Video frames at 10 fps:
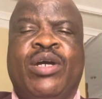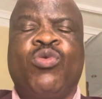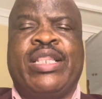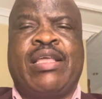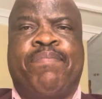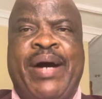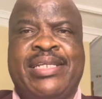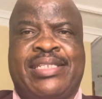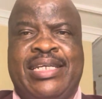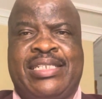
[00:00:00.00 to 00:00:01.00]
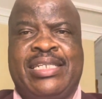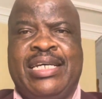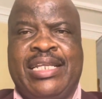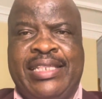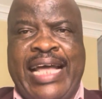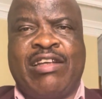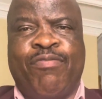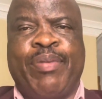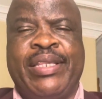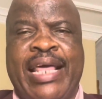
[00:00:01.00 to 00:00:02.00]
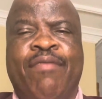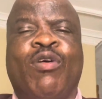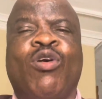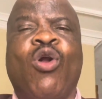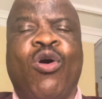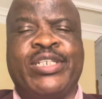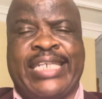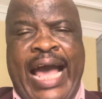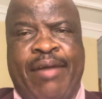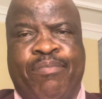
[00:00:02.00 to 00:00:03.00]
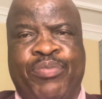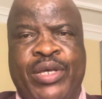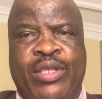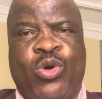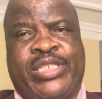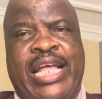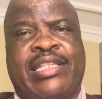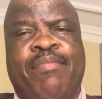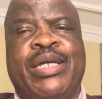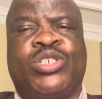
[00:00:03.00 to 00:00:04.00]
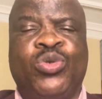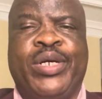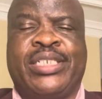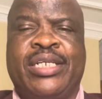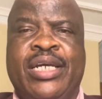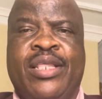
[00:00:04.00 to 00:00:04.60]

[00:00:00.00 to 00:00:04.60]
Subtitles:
where the pastors that have been there for a long time, those that are matured,